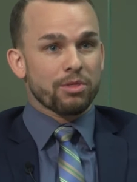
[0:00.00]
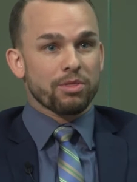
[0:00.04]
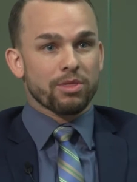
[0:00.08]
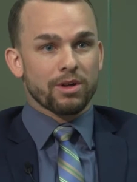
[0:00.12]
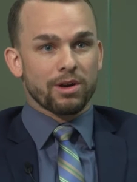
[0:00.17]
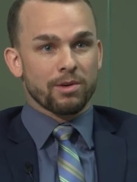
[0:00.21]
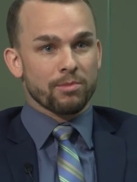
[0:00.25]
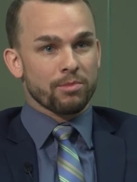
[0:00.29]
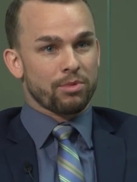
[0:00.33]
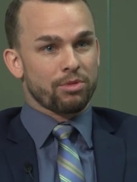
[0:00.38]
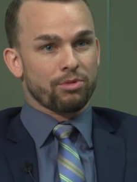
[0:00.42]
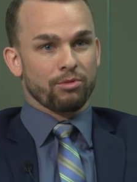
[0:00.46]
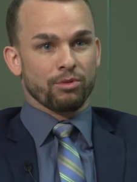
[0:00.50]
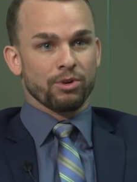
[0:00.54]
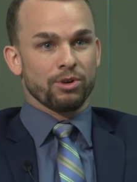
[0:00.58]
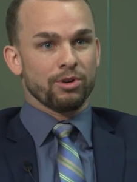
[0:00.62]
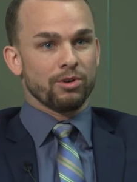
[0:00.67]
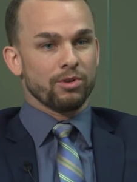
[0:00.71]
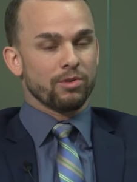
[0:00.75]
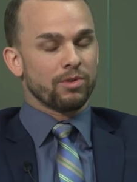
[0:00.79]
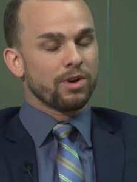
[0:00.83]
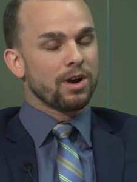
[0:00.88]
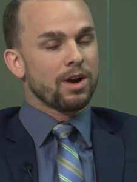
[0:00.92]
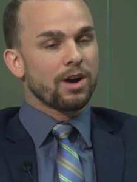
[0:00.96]
thumb
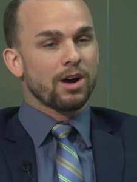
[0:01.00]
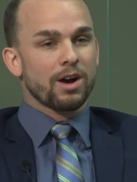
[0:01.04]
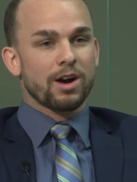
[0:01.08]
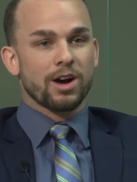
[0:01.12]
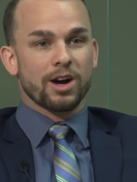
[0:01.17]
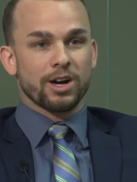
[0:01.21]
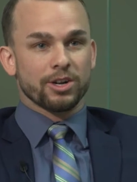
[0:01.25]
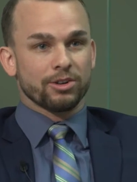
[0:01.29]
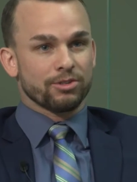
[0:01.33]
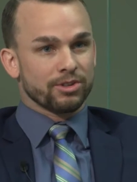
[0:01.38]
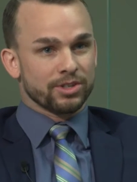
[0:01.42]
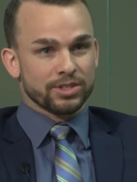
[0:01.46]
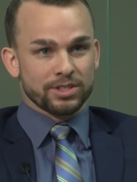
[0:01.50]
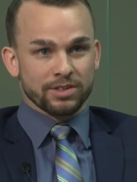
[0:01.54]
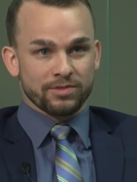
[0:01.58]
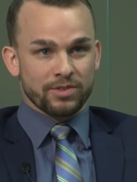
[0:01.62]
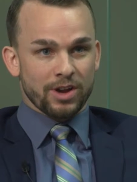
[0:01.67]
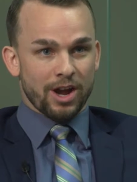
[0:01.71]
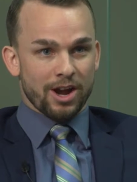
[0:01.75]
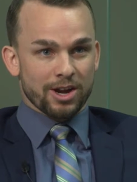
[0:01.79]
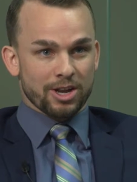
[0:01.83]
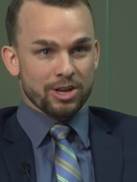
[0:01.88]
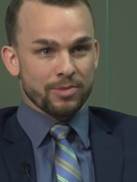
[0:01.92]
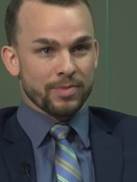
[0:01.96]
through hundreds of
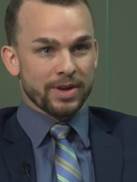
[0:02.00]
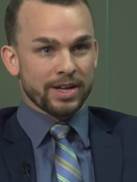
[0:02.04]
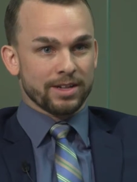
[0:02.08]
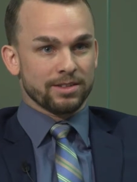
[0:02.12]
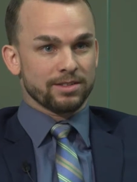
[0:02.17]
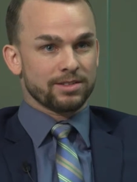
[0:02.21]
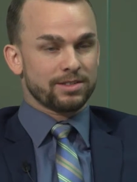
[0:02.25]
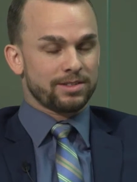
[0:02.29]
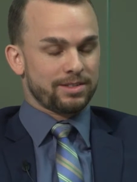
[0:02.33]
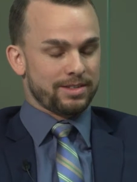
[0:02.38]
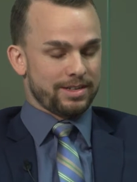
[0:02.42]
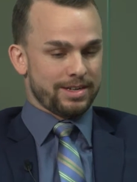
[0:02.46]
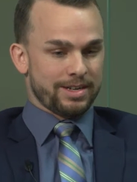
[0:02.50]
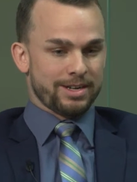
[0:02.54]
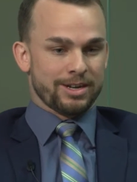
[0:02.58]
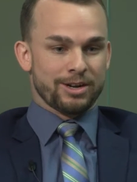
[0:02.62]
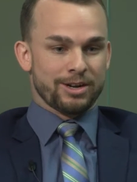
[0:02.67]
documents.